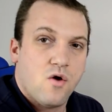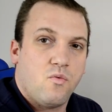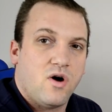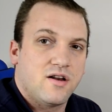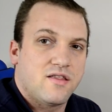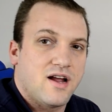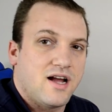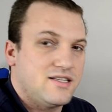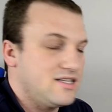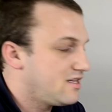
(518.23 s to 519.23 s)
One thing
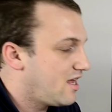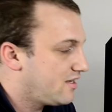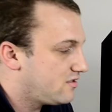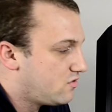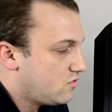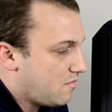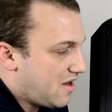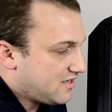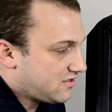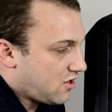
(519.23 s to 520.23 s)
I did like is Cooler
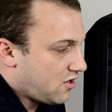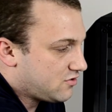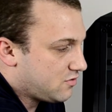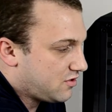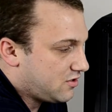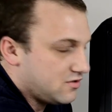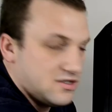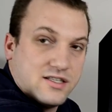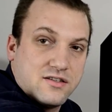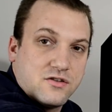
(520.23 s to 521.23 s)
Master also included
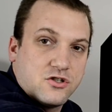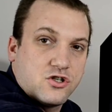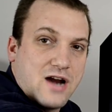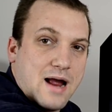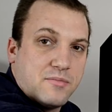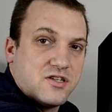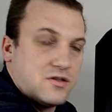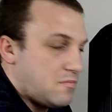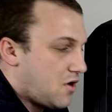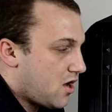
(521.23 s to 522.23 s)
these little straps in
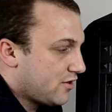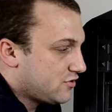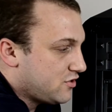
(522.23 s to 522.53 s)
the box.